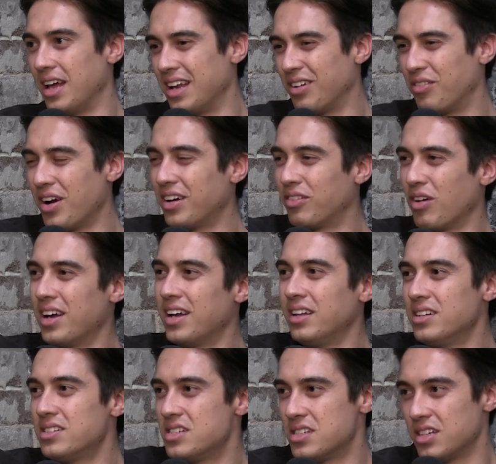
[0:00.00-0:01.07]
And Greg
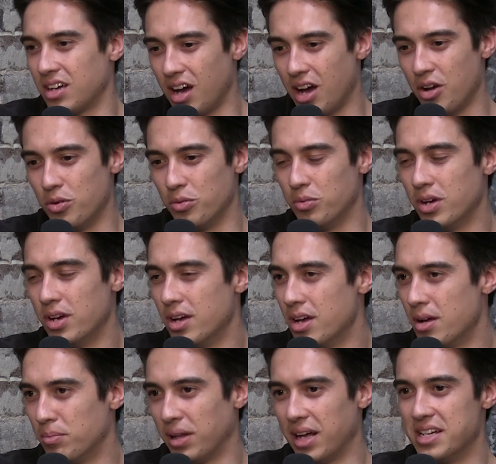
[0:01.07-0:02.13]
Inglis is a guy who
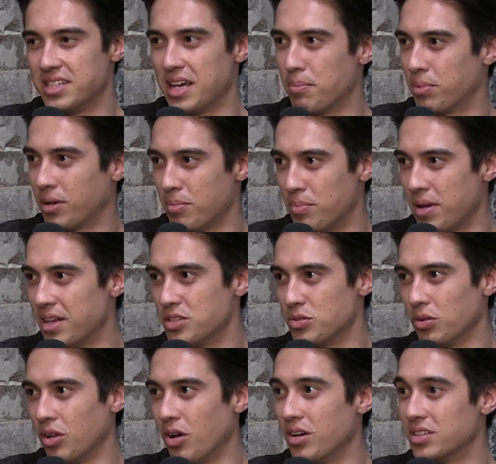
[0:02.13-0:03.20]
players get compared
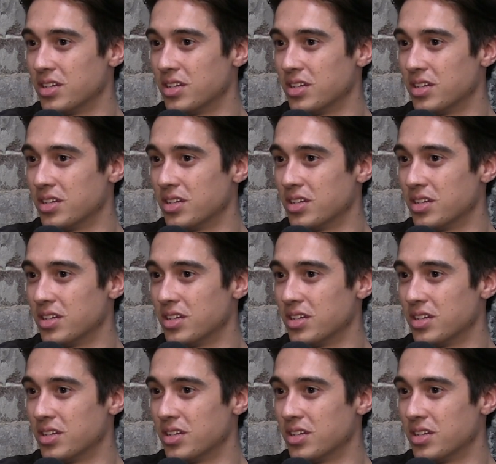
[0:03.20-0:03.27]
to a lot.